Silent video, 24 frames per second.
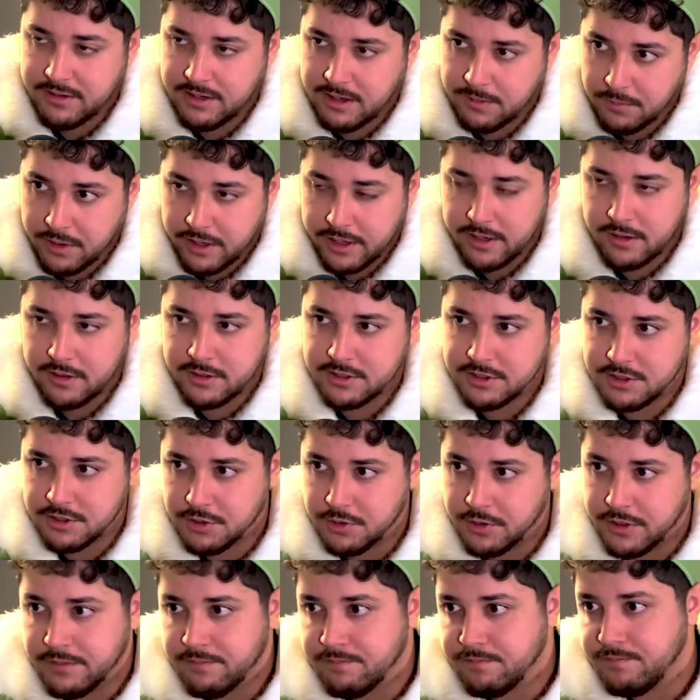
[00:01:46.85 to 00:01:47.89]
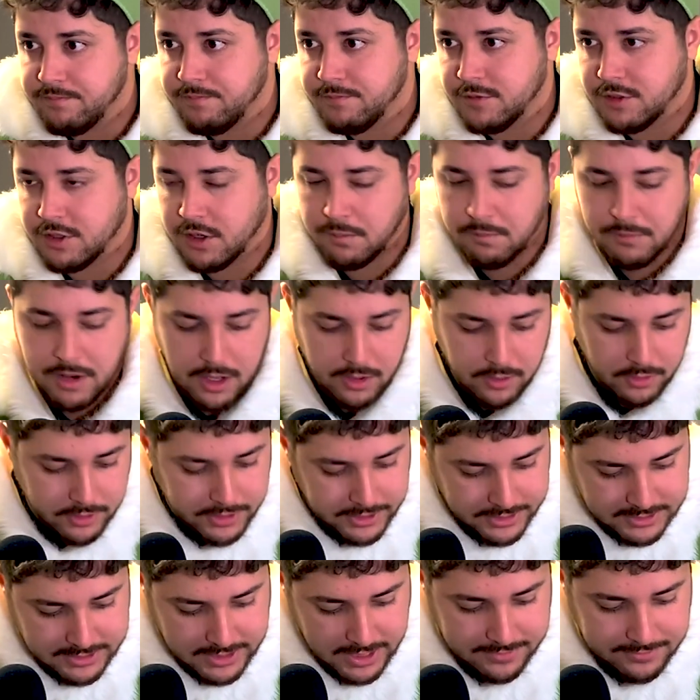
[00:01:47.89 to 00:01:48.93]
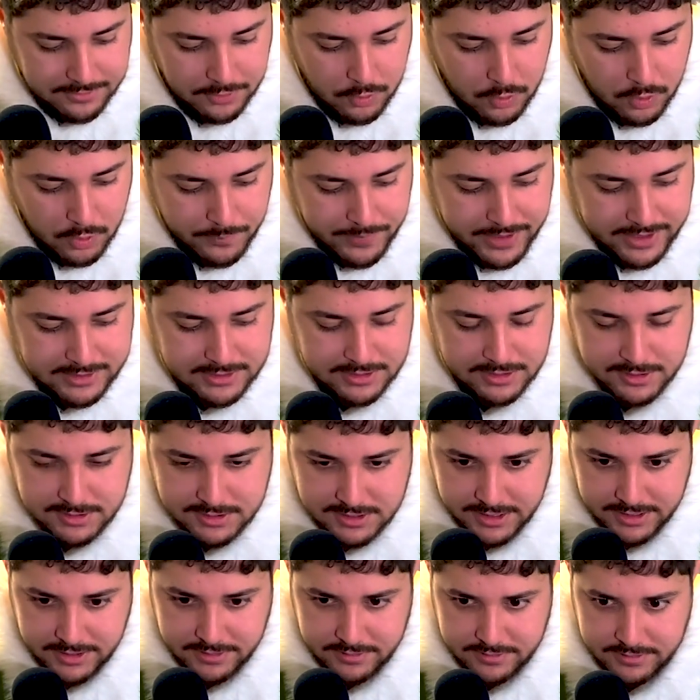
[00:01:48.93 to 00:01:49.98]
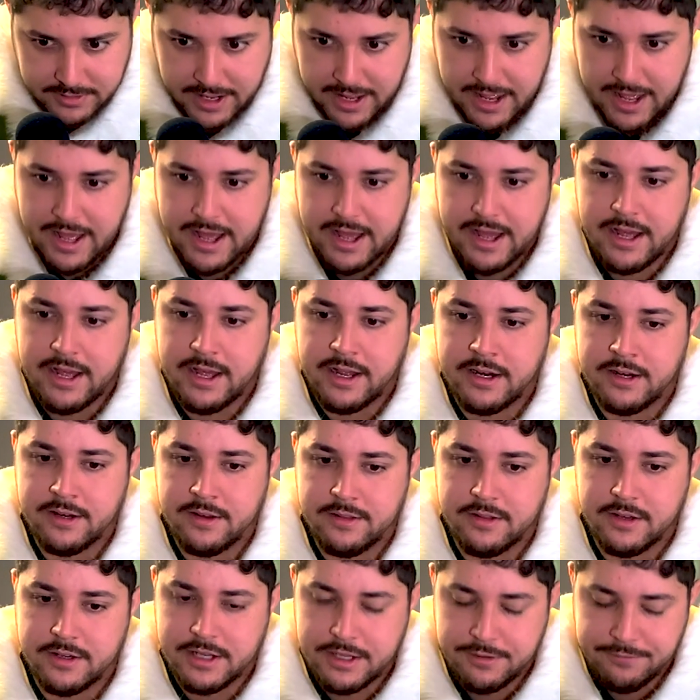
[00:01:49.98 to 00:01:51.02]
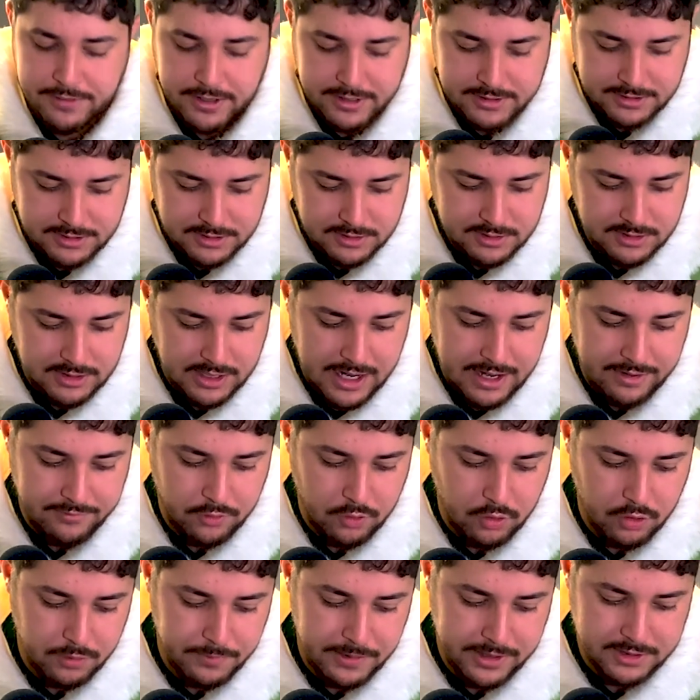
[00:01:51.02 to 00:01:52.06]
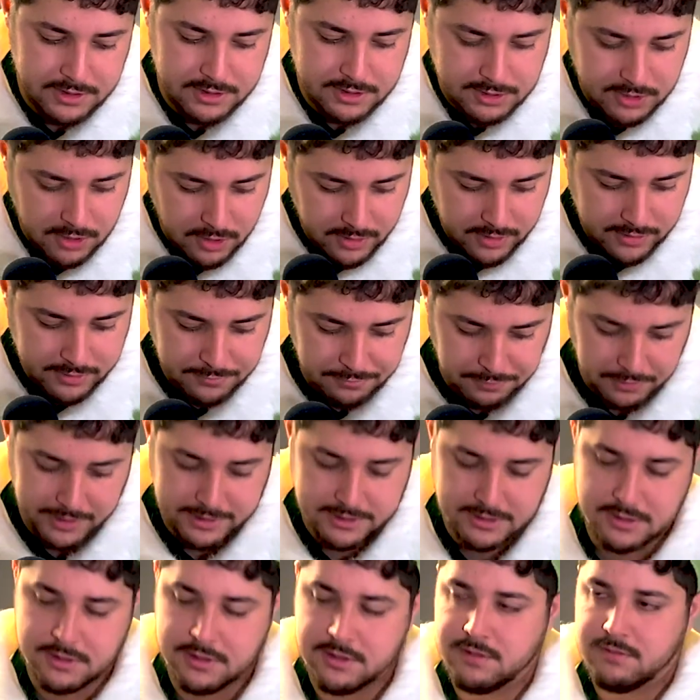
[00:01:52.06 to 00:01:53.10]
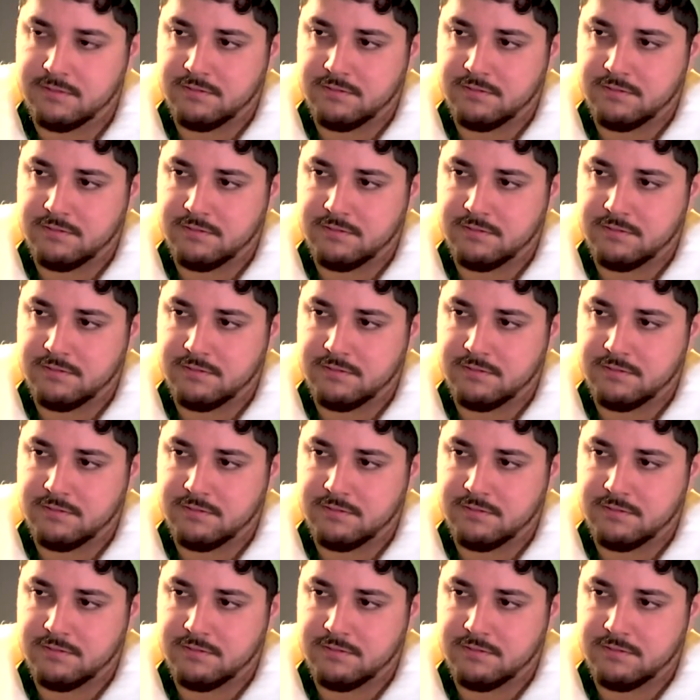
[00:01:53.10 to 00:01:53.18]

I'm ready to listen to it. So, Mueller, he's got the quarterbacks to sit, and the defenses, I have quarterbacks to start and the flexes.